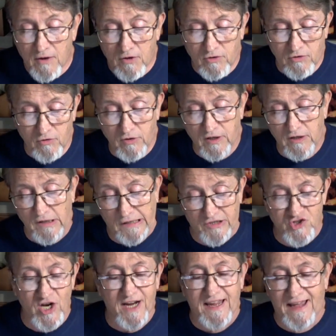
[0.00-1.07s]
You can
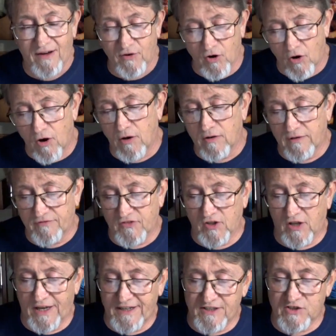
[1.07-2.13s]
check out all of the
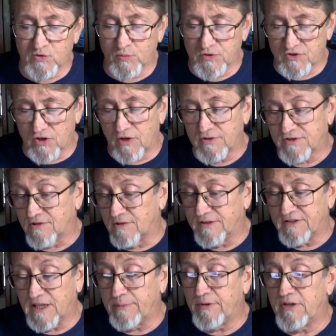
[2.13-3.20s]
latest results
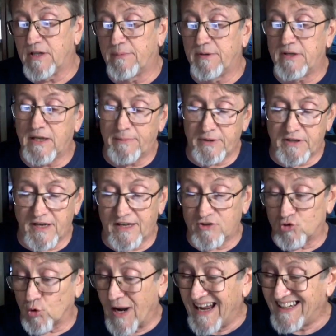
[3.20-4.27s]
on
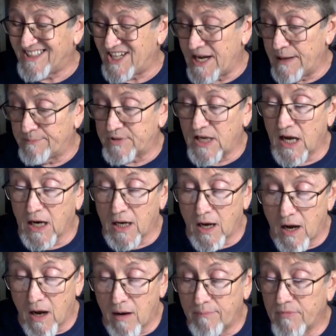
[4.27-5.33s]

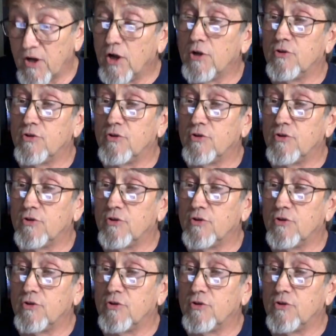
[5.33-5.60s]
www.dragchamp.com,